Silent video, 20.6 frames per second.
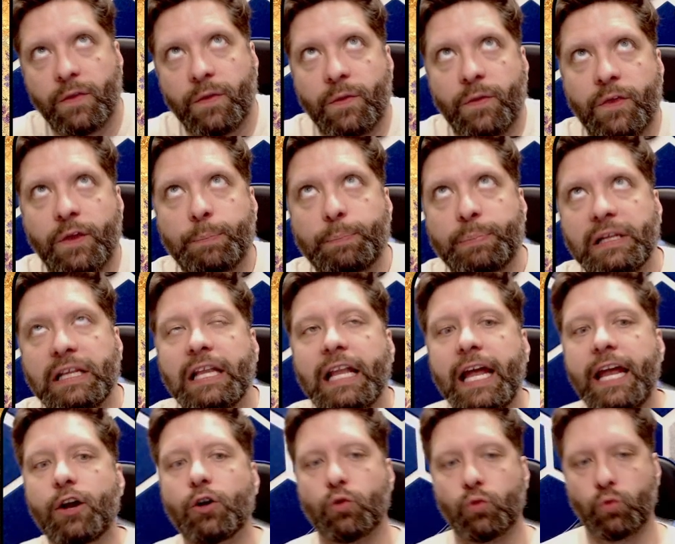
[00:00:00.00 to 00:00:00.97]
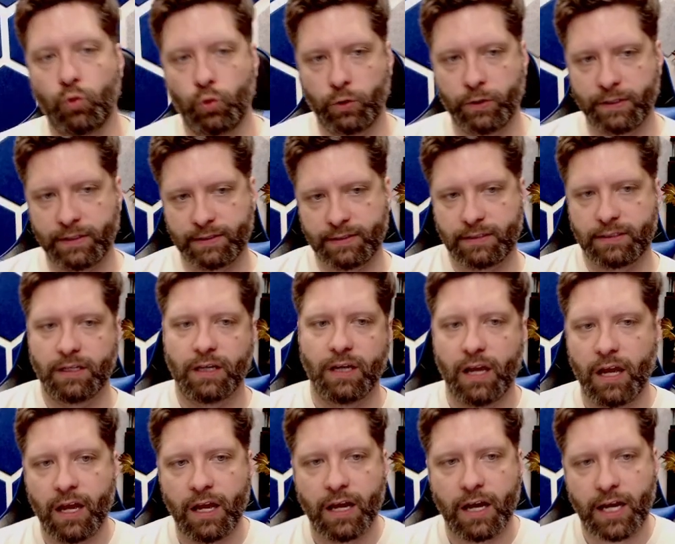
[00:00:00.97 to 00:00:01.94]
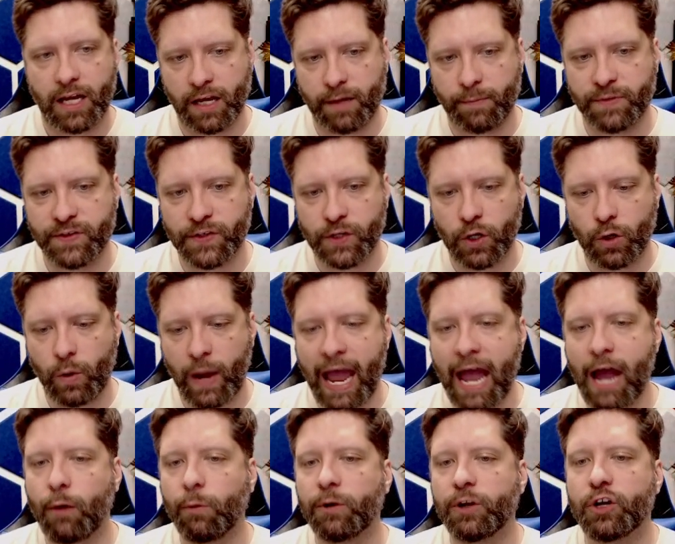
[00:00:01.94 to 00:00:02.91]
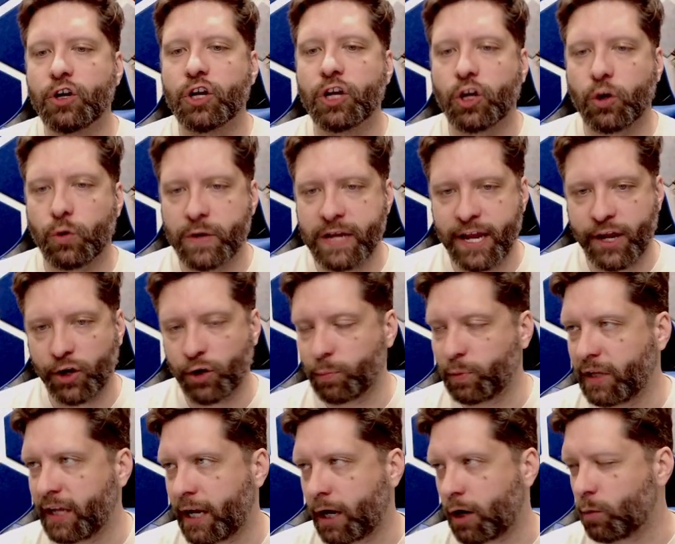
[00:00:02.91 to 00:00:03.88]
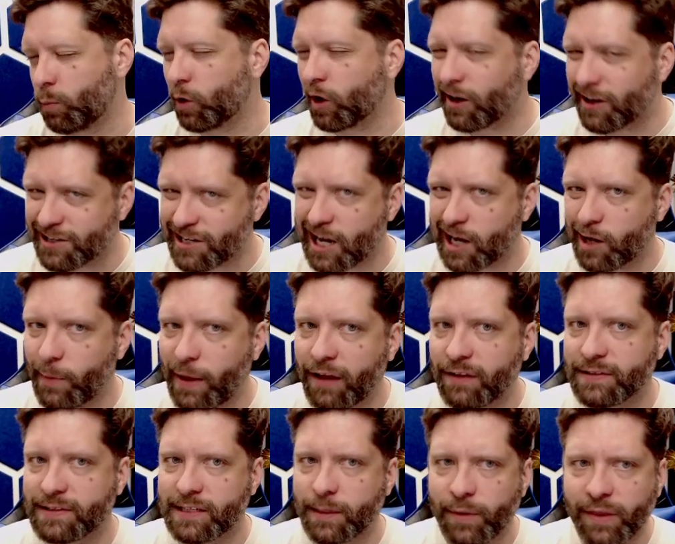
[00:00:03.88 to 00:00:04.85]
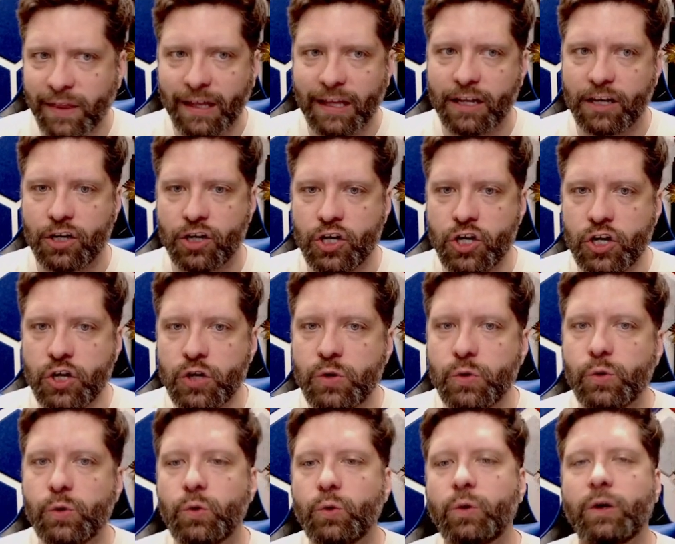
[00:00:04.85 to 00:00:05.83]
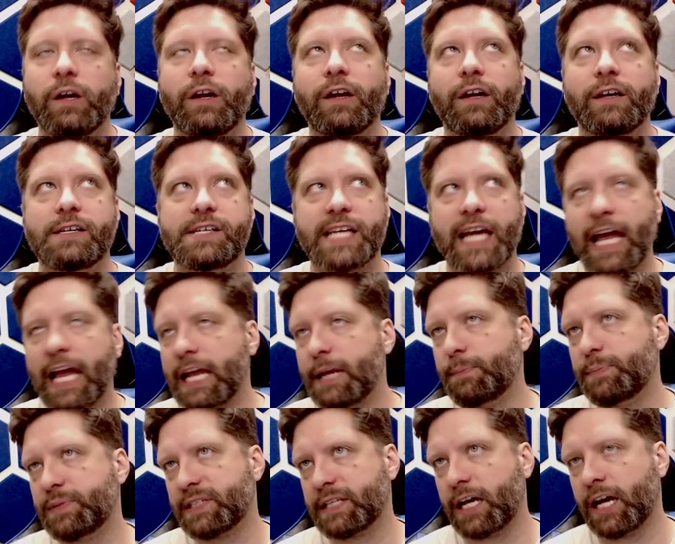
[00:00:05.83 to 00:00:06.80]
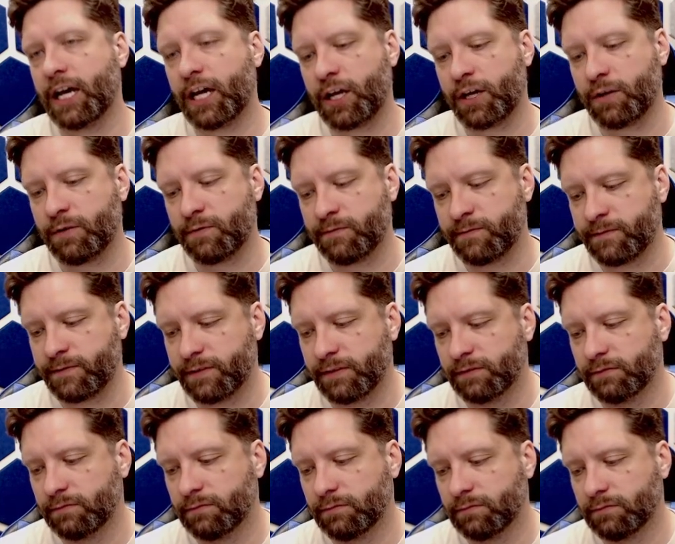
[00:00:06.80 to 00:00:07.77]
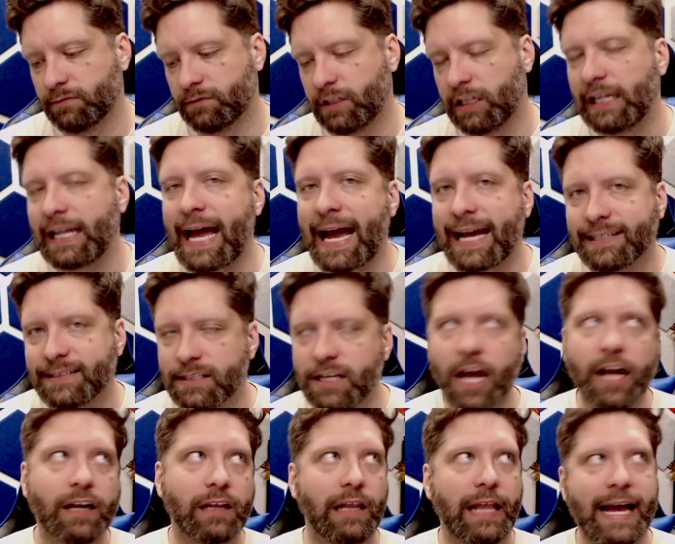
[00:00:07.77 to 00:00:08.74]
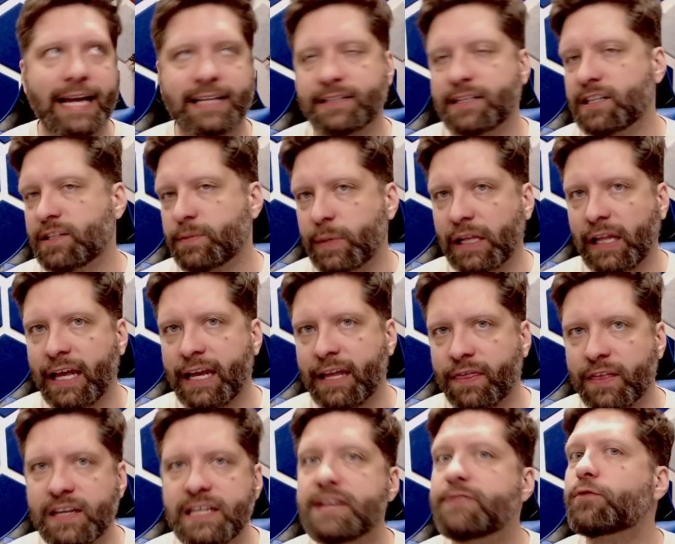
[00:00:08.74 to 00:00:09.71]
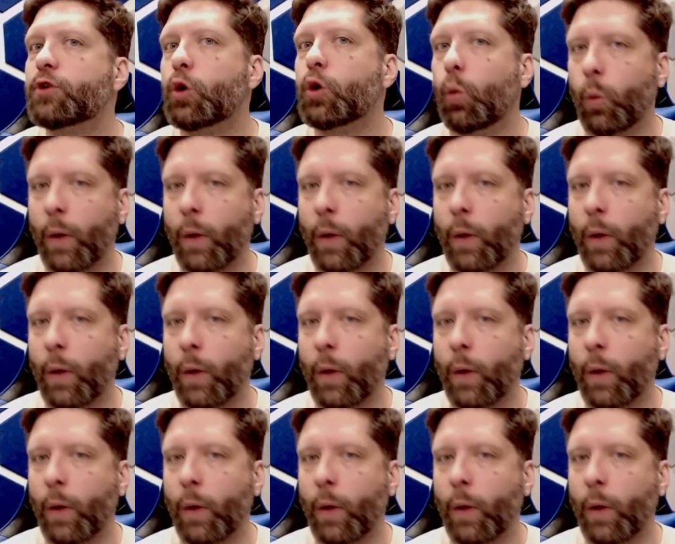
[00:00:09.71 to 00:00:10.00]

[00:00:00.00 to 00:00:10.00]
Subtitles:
the player rules. So how are you going to create your player? And we're going to talk about some of the new types of not classes, but like the different